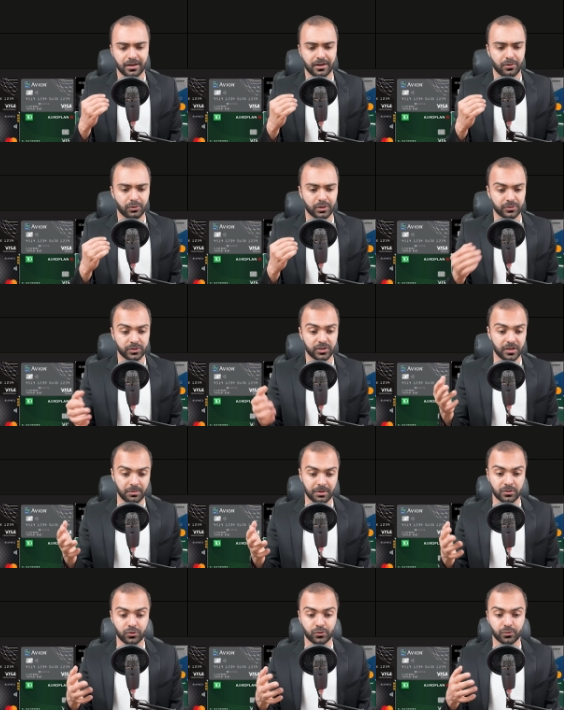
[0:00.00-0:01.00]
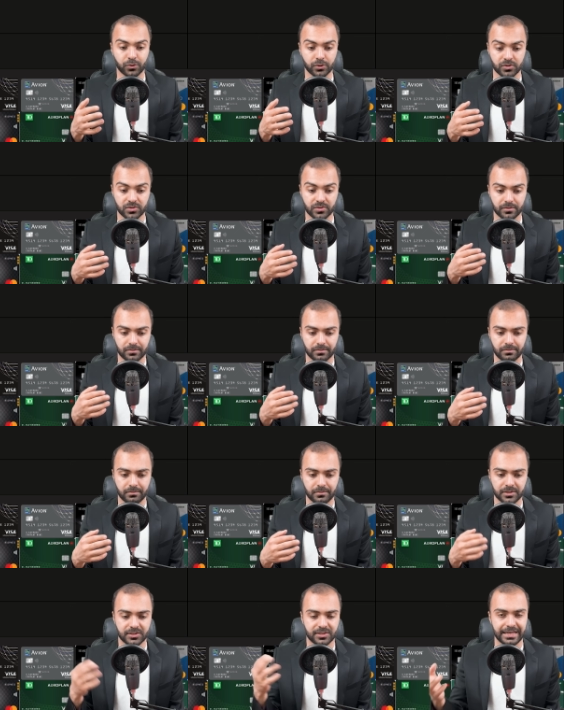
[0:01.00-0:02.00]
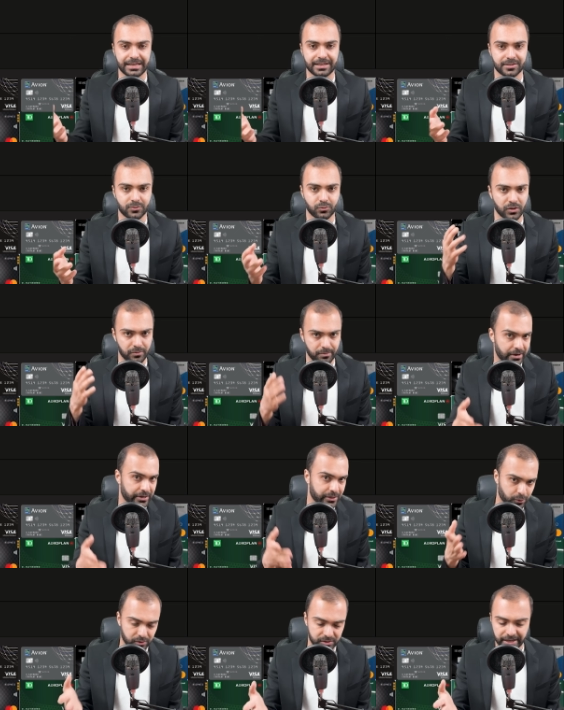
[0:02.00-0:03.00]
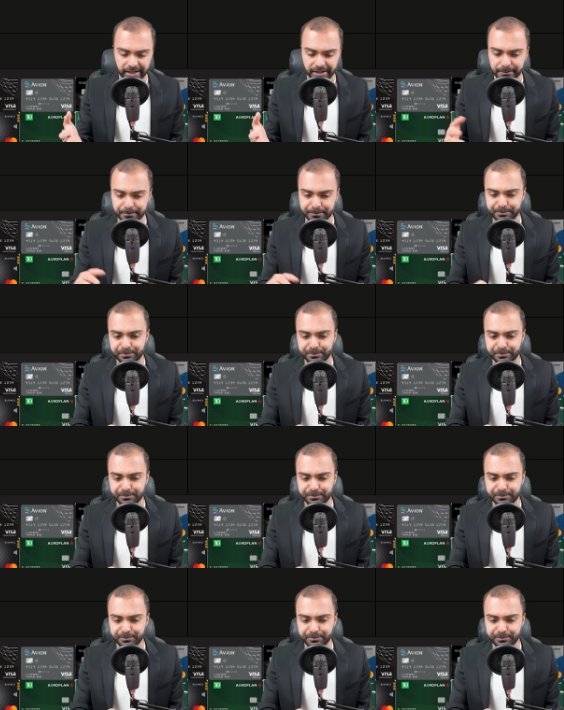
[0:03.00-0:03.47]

when redeeming towards stays with Marriott Hotel.